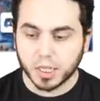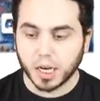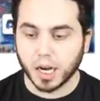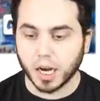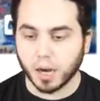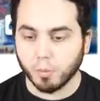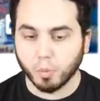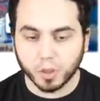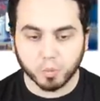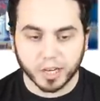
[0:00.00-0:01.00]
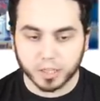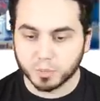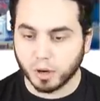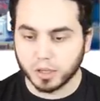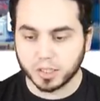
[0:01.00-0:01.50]
Uh, with weakness
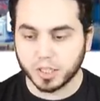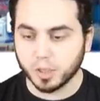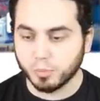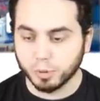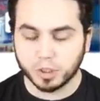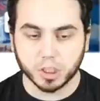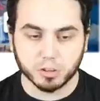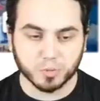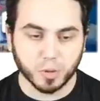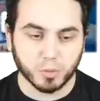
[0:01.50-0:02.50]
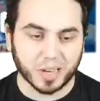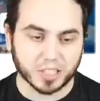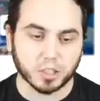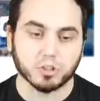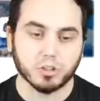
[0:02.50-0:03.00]
policy, you're boosting your speed with max
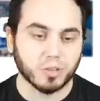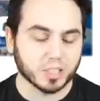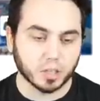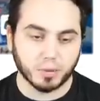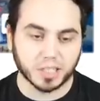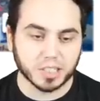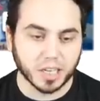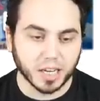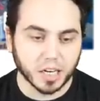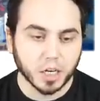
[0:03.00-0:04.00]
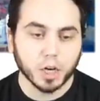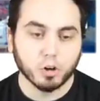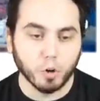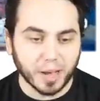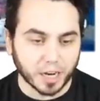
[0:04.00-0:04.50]
airstream. That's going to be insane.
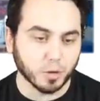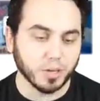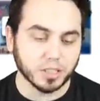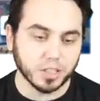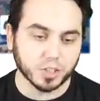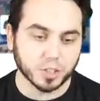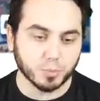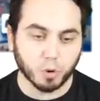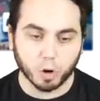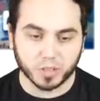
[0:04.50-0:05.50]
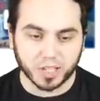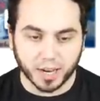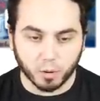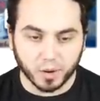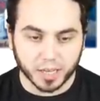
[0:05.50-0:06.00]
Crobat could be a decent support with
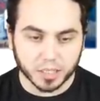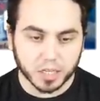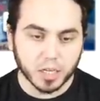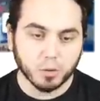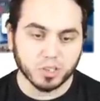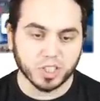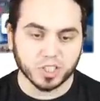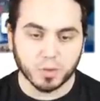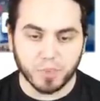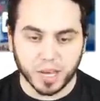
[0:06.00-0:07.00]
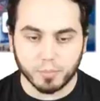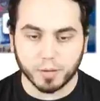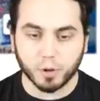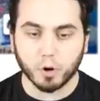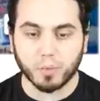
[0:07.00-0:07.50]
Tailwind. We see some baby
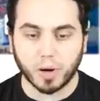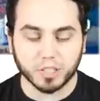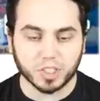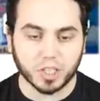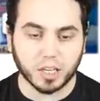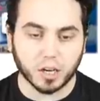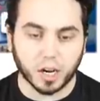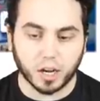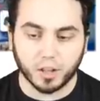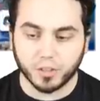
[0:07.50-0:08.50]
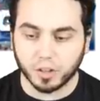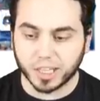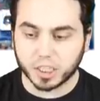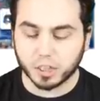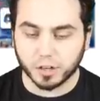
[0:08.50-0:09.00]
Pokemon. We see uh, the
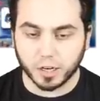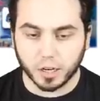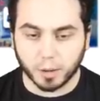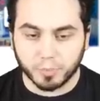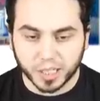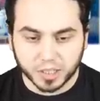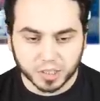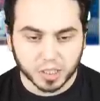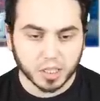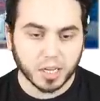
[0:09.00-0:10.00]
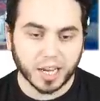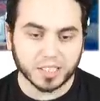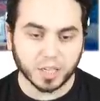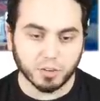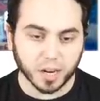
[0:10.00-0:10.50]
legendary uh, Beast,
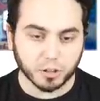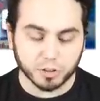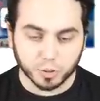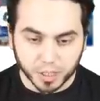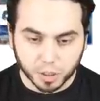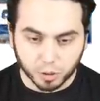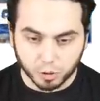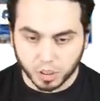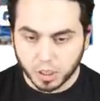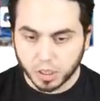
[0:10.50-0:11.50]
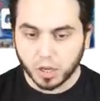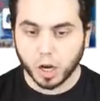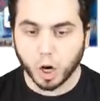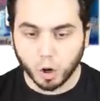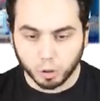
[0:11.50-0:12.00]
Entei Raikou Suicune,
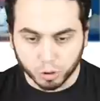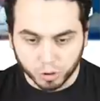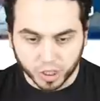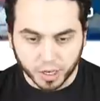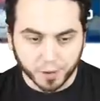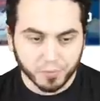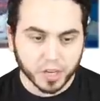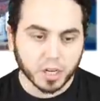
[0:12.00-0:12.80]
Ho-Oh Lugia.